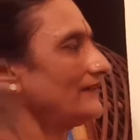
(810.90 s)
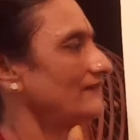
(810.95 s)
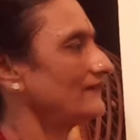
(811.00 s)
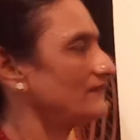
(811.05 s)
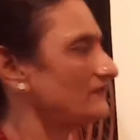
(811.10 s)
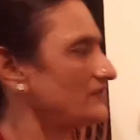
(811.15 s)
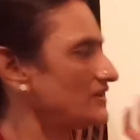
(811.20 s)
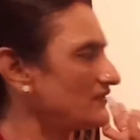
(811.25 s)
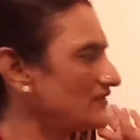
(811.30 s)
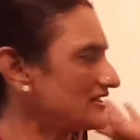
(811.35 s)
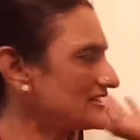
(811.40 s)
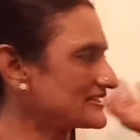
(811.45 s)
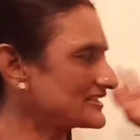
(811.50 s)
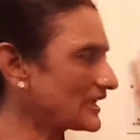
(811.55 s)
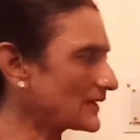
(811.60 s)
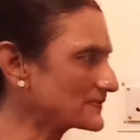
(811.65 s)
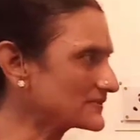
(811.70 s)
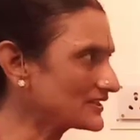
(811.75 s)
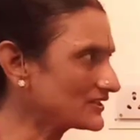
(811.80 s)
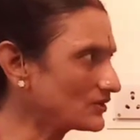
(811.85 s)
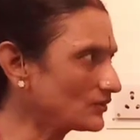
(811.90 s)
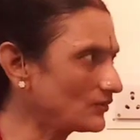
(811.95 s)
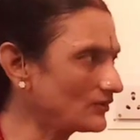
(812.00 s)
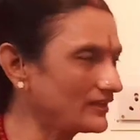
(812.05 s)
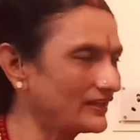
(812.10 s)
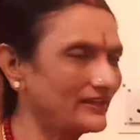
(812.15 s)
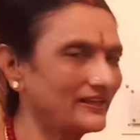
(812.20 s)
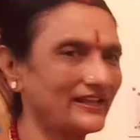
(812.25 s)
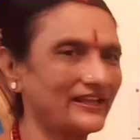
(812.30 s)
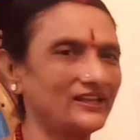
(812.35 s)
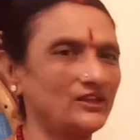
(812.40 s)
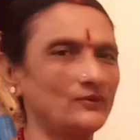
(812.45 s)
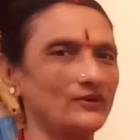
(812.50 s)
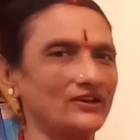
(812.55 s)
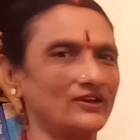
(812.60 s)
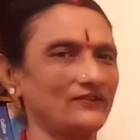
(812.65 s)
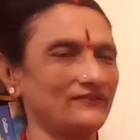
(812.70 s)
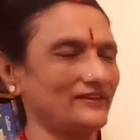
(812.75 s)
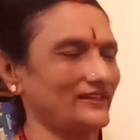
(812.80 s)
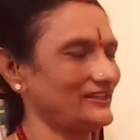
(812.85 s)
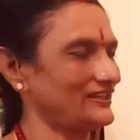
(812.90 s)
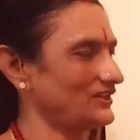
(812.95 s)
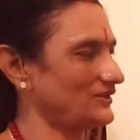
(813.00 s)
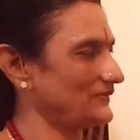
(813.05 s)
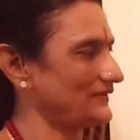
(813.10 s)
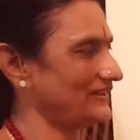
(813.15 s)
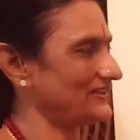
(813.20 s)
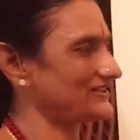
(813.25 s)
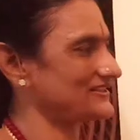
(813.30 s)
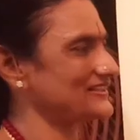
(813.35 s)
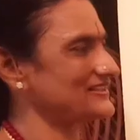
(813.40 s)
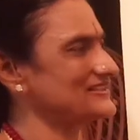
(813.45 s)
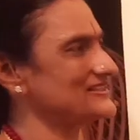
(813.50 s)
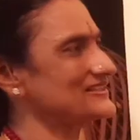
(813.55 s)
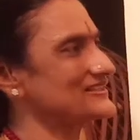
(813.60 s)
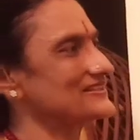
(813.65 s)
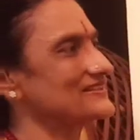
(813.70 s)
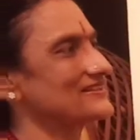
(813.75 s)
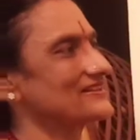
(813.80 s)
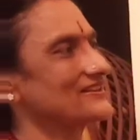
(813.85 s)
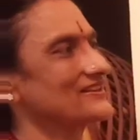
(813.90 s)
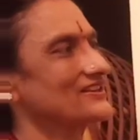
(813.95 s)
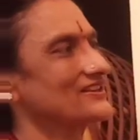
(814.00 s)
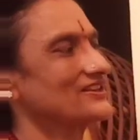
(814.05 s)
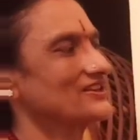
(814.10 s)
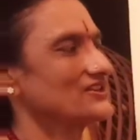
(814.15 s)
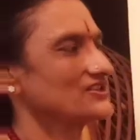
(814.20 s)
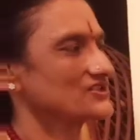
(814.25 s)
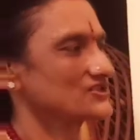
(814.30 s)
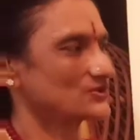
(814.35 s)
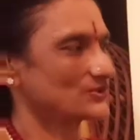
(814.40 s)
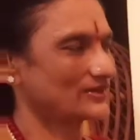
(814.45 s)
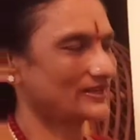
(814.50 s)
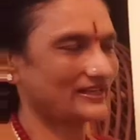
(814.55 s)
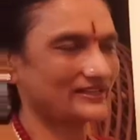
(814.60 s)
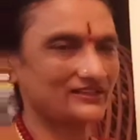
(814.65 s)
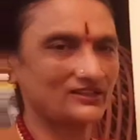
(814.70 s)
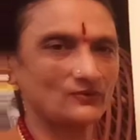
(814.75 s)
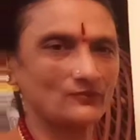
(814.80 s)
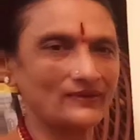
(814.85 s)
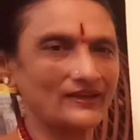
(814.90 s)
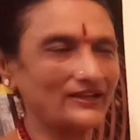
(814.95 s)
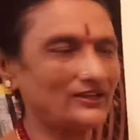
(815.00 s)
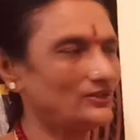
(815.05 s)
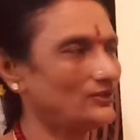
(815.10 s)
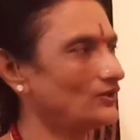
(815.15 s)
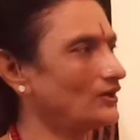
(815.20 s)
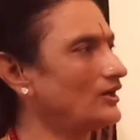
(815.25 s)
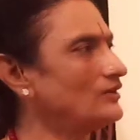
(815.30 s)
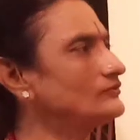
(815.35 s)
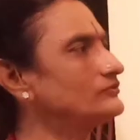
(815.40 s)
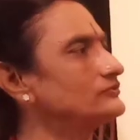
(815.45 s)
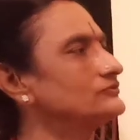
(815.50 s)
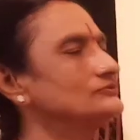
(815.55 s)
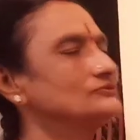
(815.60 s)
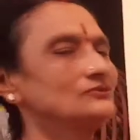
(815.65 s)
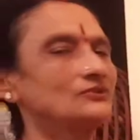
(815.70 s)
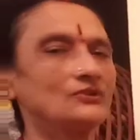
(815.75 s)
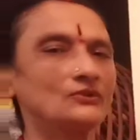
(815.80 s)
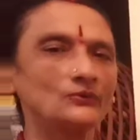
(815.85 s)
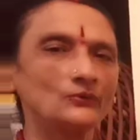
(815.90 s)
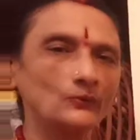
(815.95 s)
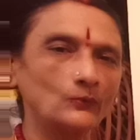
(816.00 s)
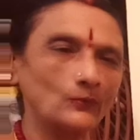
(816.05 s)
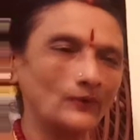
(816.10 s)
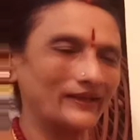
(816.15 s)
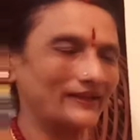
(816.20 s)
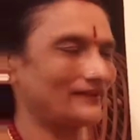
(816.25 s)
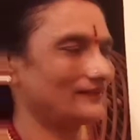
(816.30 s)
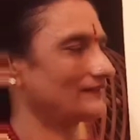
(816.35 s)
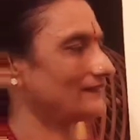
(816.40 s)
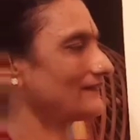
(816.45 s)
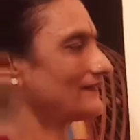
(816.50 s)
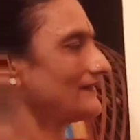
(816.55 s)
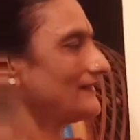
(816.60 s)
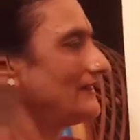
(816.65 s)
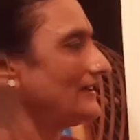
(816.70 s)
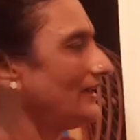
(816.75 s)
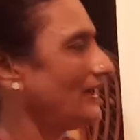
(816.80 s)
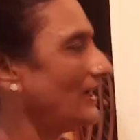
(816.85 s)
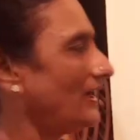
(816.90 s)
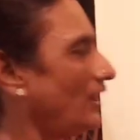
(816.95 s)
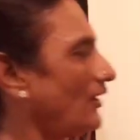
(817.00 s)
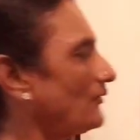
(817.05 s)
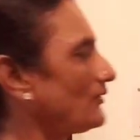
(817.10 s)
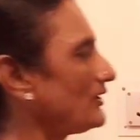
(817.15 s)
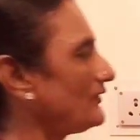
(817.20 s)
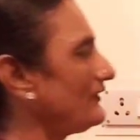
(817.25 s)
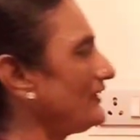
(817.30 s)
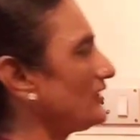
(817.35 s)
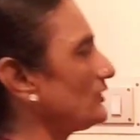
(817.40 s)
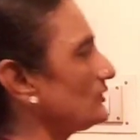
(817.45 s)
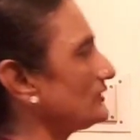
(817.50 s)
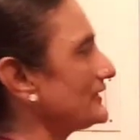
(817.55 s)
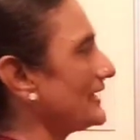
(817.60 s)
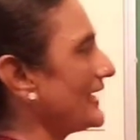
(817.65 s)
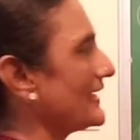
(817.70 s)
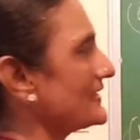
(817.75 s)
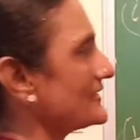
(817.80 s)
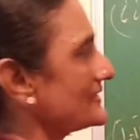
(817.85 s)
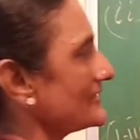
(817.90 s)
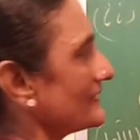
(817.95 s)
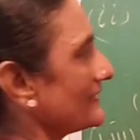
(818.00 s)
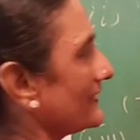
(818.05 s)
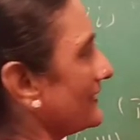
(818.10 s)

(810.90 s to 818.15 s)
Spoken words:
we will substitute in any one of the equations to get the value of y. How do we do that?